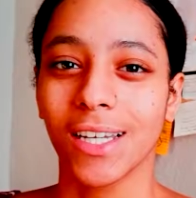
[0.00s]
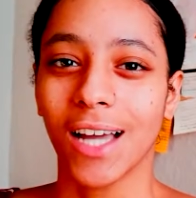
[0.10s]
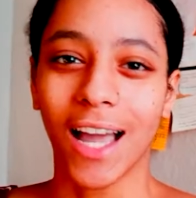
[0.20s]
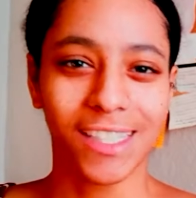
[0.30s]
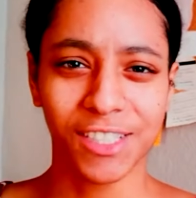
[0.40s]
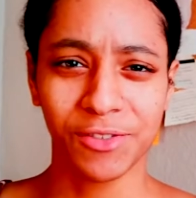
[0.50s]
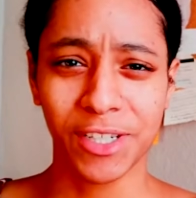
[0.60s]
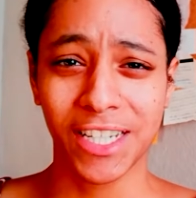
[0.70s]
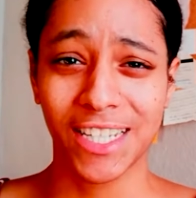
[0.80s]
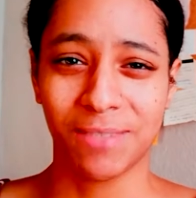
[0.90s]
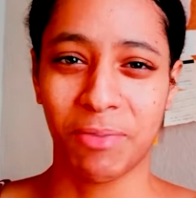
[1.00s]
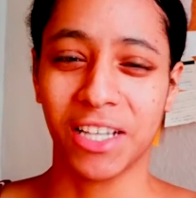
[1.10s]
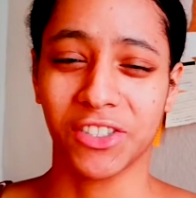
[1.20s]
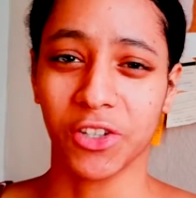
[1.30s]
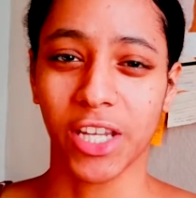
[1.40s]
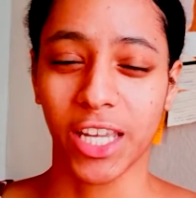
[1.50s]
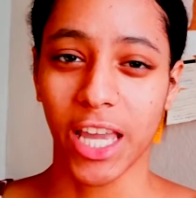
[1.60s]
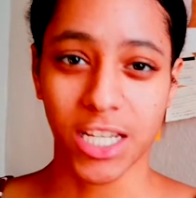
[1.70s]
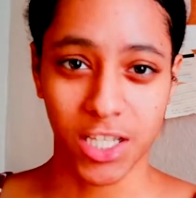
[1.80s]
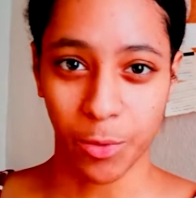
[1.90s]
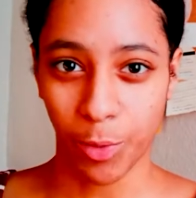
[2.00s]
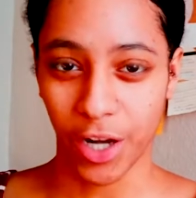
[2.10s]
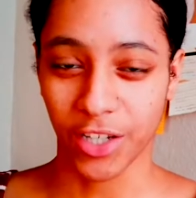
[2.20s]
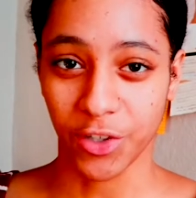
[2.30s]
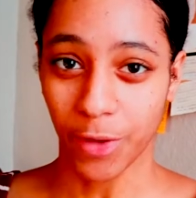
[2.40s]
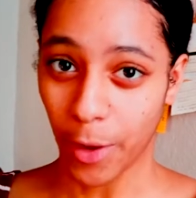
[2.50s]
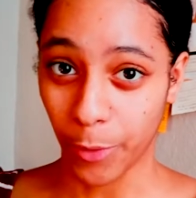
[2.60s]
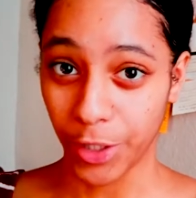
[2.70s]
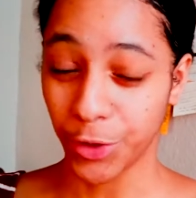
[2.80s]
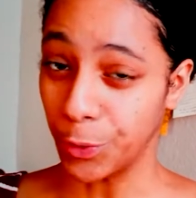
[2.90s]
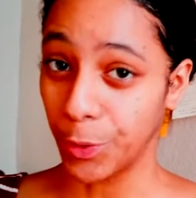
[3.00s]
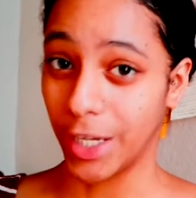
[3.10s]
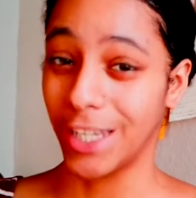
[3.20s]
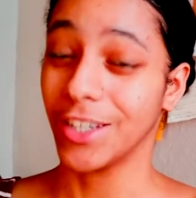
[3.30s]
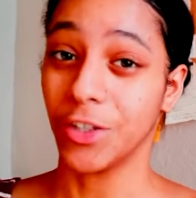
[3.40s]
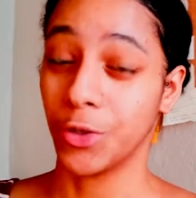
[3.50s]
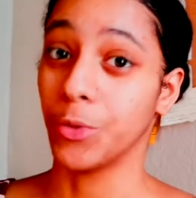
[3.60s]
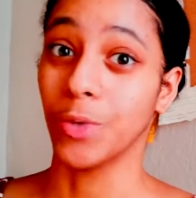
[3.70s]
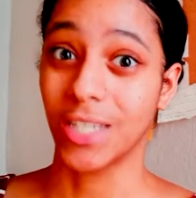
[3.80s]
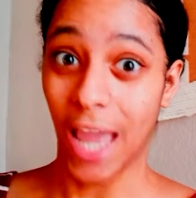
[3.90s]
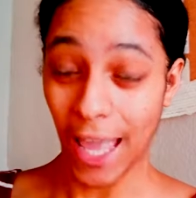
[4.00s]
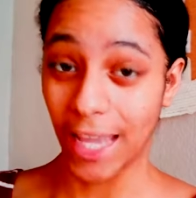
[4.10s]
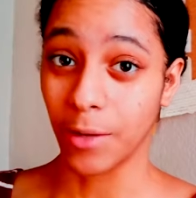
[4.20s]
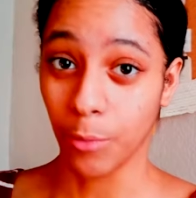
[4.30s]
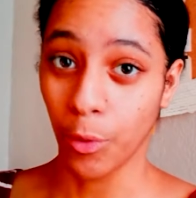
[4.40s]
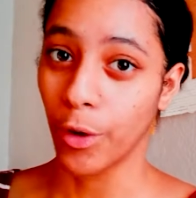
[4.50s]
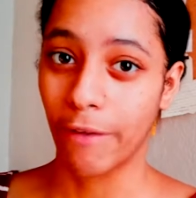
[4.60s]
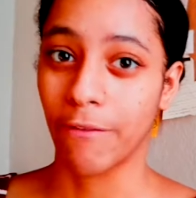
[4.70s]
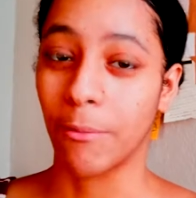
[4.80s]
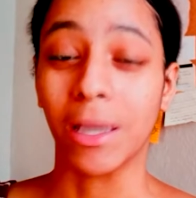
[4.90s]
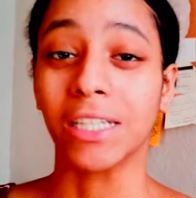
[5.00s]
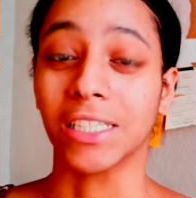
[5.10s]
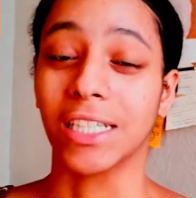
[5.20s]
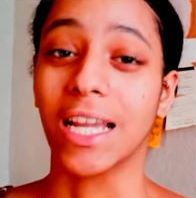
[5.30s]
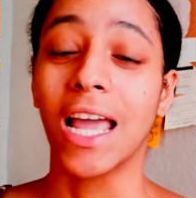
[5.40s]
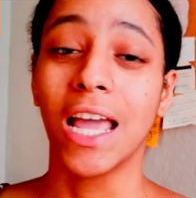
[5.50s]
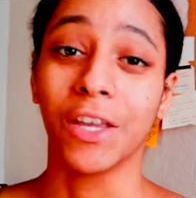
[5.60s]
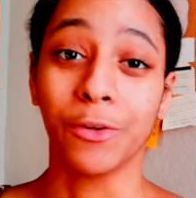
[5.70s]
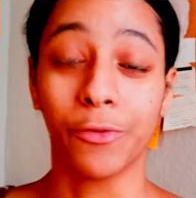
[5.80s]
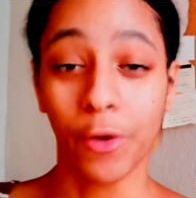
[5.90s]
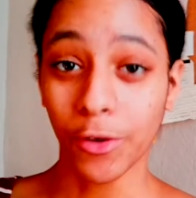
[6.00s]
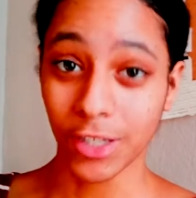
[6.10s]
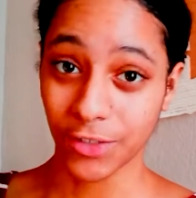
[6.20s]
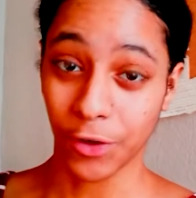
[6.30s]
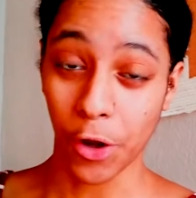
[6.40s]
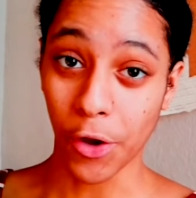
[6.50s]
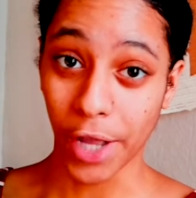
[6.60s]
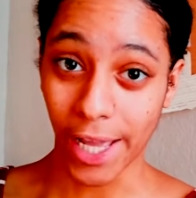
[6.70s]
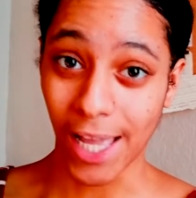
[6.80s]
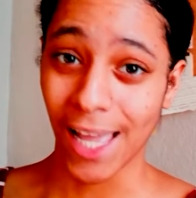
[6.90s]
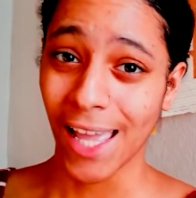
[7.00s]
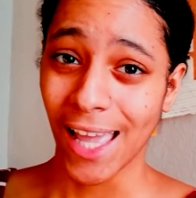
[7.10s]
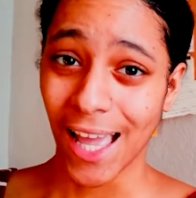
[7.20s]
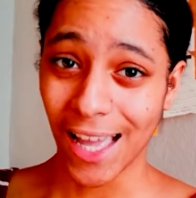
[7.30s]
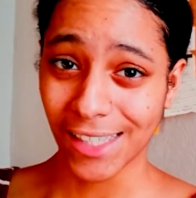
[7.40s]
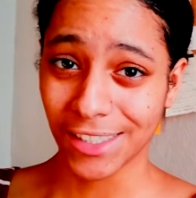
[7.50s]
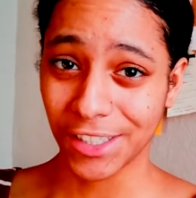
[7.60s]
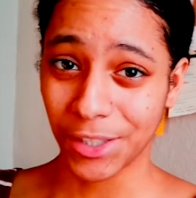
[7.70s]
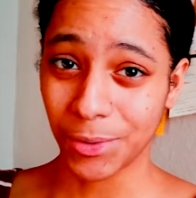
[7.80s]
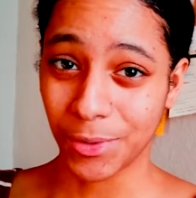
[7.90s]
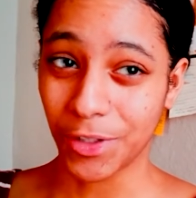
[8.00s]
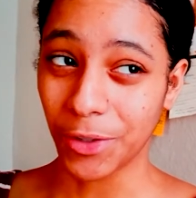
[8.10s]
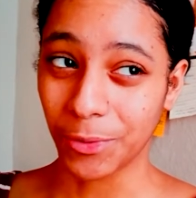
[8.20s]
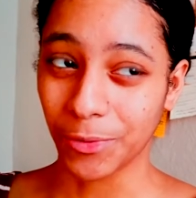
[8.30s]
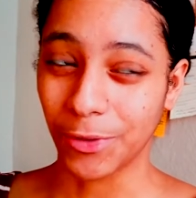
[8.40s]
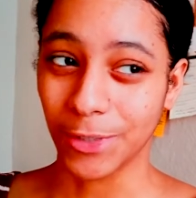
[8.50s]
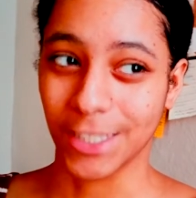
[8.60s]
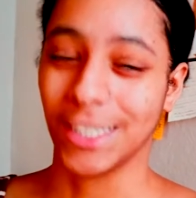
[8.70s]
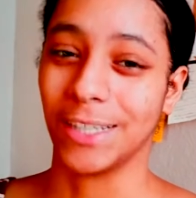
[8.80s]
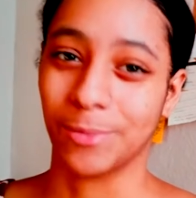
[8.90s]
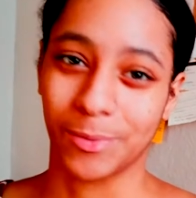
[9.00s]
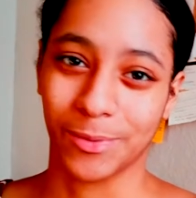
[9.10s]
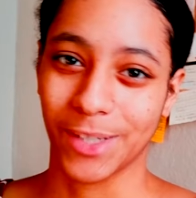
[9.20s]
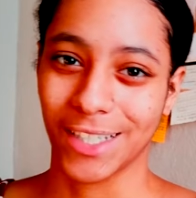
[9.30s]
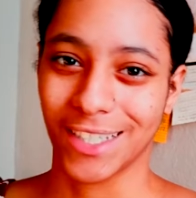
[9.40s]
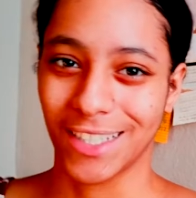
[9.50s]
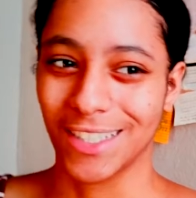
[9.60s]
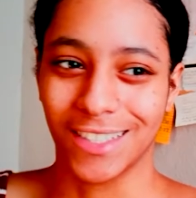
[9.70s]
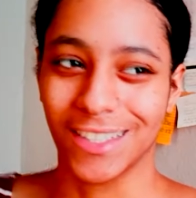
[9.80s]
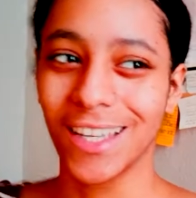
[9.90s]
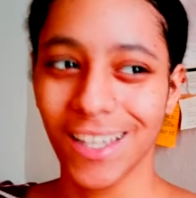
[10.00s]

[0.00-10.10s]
Active reading is based on engaging the brain so that when you read, you retain more information, you focus for longer, and you don't fall asleep, which is